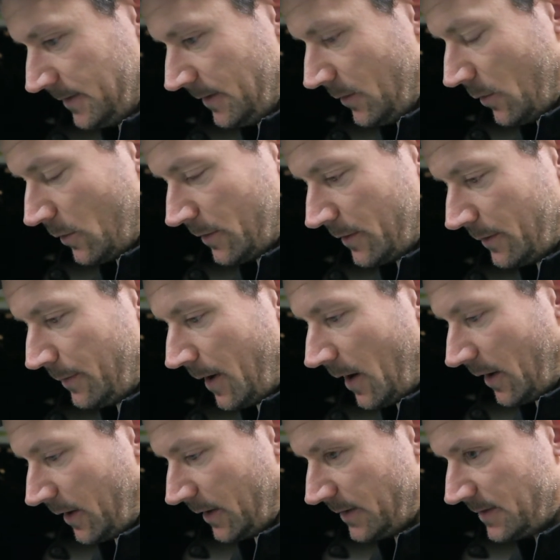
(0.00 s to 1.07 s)
You order
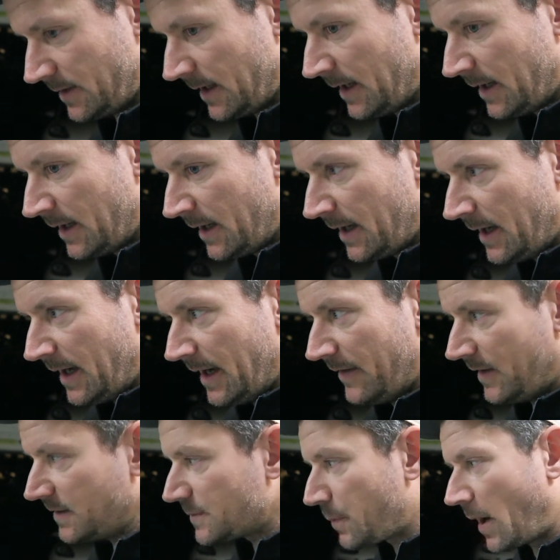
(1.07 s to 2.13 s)
parts, and
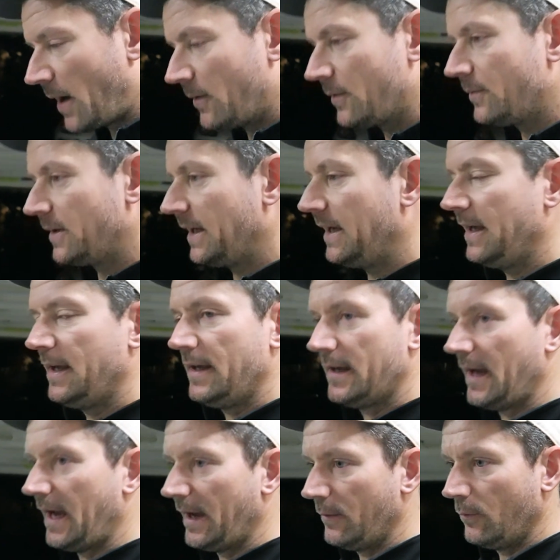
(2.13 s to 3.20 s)
it's probably,
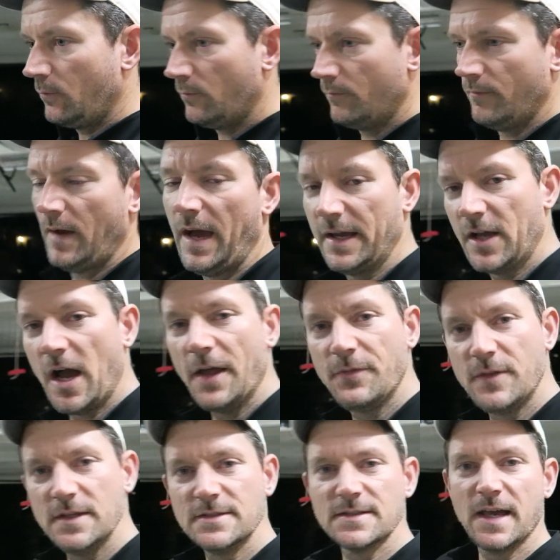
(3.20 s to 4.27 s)
I got
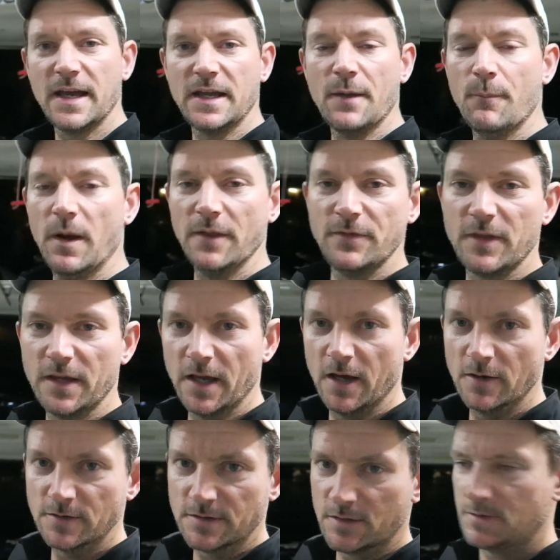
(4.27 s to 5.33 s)
this like a month
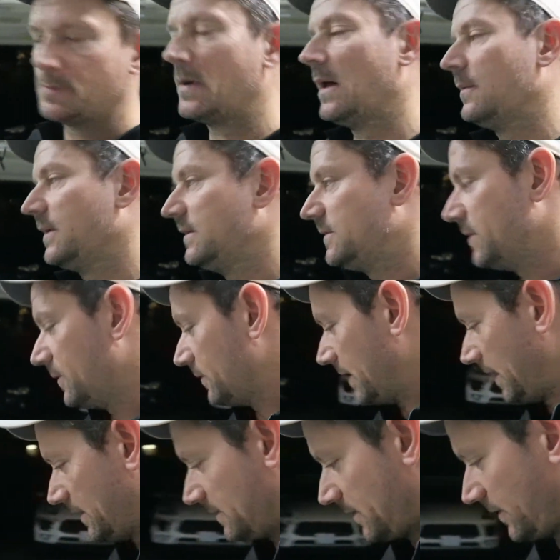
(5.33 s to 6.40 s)
ago, so it's probably too
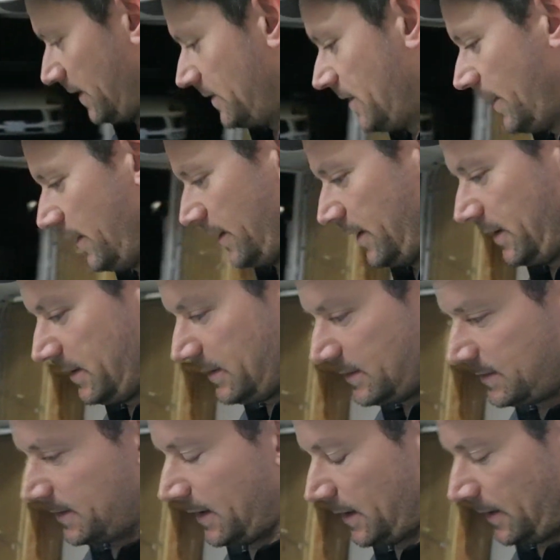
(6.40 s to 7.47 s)
late to return,
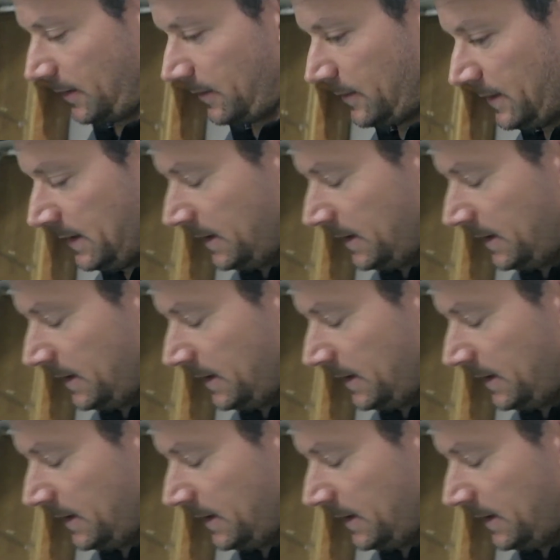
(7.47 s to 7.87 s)
so.